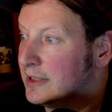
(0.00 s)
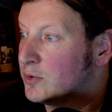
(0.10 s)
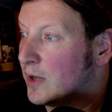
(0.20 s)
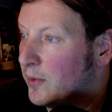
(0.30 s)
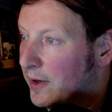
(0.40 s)

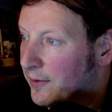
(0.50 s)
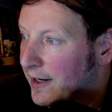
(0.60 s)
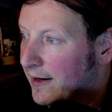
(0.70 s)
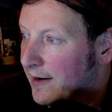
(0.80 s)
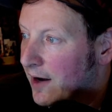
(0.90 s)
is what I want right
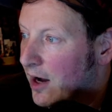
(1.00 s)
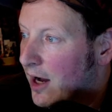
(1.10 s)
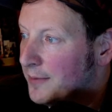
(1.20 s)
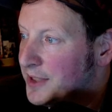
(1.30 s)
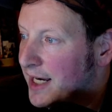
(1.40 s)
here.
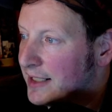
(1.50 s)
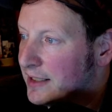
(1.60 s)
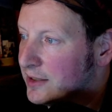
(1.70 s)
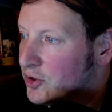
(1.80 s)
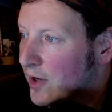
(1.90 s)
Object
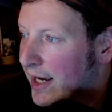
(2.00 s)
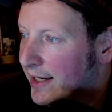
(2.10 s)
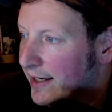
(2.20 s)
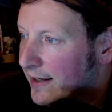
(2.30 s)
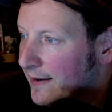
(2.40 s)

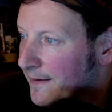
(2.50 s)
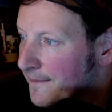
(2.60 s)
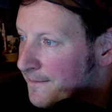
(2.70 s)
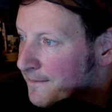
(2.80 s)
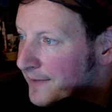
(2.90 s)
tracking.
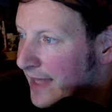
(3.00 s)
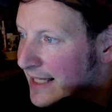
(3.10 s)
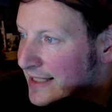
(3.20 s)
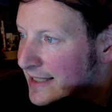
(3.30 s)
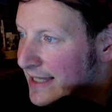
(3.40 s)

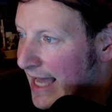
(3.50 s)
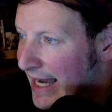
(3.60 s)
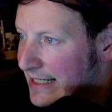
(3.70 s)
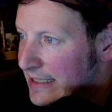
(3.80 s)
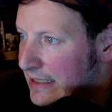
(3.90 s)
That's
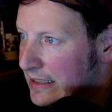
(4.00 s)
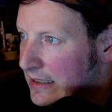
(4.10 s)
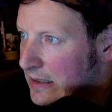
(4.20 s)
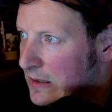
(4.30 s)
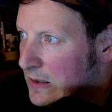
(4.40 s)
that.
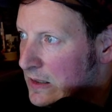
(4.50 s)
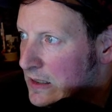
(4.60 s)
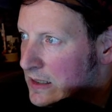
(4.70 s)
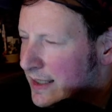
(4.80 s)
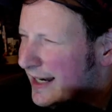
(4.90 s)

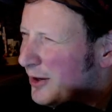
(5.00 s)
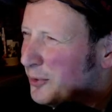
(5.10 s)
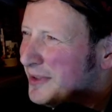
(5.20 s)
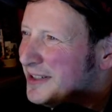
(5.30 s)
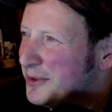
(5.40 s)
Can I
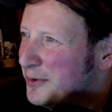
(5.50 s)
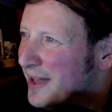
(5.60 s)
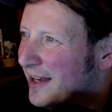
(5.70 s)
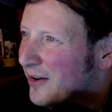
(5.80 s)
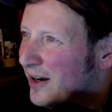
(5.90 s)
only do
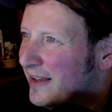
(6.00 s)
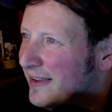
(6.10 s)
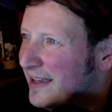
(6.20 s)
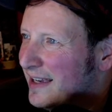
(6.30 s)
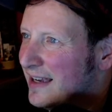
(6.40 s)
that on
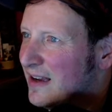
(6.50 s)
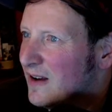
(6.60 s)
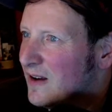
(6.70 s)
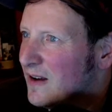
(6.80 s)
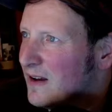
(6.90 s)
the...
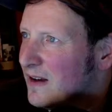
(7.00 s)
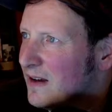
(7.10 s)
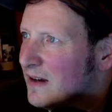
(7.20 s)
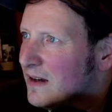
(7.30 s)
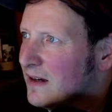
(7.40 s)

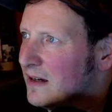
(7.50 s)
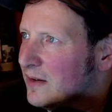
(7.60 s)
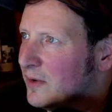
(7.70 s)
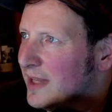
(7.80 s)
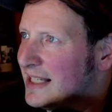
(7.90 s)

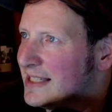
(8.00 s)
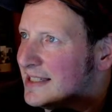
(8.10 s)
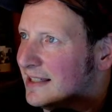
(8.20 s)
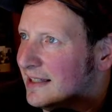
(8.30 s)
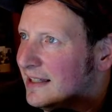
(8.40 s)
Well, that's
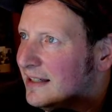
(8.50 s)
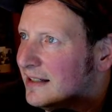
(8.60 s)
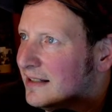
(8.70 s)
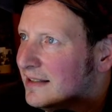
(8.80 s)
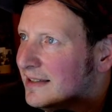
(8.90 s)
silly.
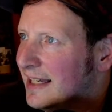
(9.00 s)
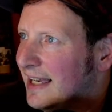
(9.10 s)
That